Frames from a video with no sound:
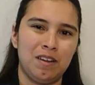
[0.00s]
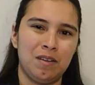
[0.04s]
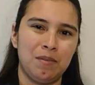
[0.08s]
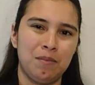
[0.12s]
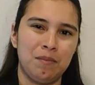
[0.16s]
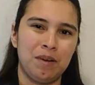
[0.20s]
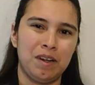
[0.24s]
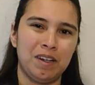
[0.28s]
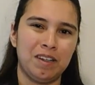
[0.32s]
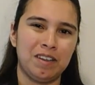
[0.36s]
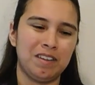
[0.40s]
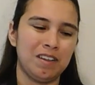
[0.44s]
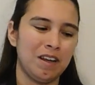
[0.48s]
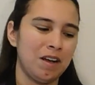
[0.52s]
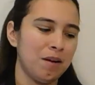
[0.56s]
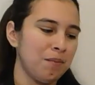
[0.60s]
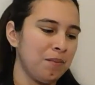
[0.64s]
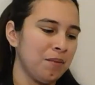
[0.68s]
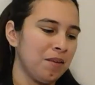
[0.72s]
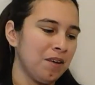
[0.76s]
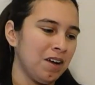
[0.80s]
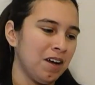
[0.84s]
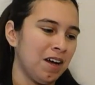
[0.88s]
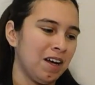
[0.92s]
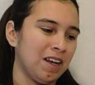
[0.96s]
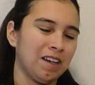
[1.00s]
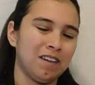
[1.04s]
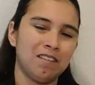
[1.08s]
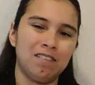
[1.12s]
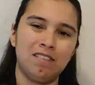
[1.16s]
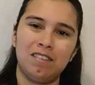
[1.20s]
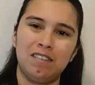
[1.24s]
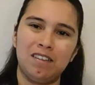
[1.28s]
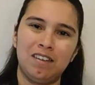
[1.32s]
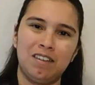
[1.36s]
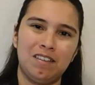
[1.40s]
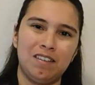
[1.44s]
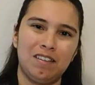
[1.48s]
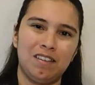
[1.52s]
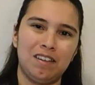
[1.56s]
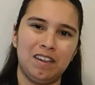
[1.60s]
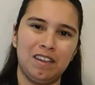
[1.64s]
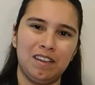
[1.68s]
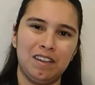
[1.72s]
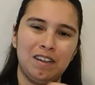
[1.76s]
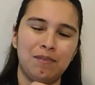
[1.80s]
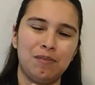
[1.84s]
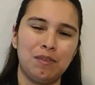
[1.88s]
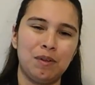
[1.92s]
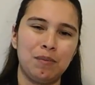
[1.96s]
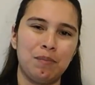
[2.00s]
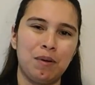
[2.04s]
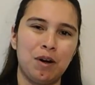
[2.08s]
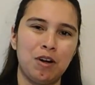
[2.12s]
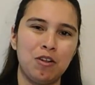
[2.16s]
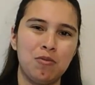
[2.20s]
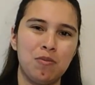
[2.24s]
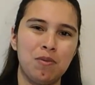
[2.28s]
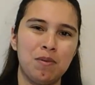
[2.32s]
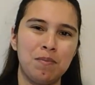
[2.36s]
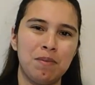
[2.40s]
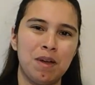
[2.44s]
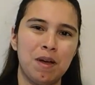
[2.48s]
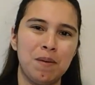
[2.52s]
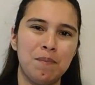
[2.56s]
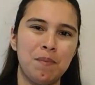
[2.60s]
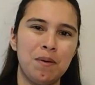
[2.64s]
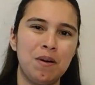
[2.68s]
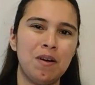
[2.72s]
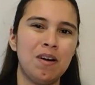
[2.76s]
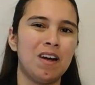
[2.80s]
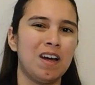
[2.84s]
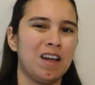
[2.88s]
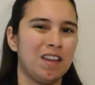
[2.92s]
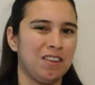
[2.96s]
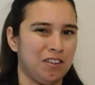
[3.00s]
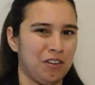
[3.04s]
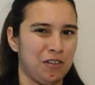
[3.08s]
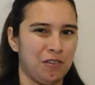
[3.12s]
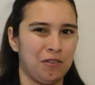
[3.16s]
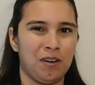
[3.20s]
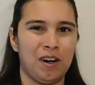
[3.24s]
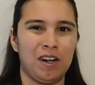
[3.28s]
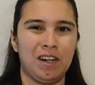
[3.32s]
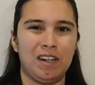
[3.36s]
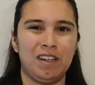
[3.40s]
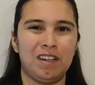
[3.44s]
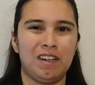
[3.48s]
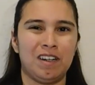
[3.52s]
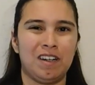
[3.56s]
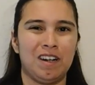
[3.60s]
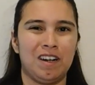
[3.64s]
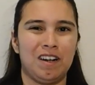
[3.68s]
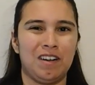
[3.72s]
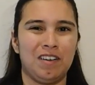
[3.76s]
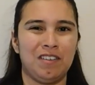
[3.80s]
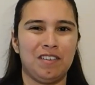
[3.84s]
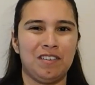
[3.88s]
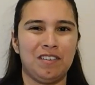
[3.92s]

picked up, I can just easily lift the parchment paper and they're ready to go.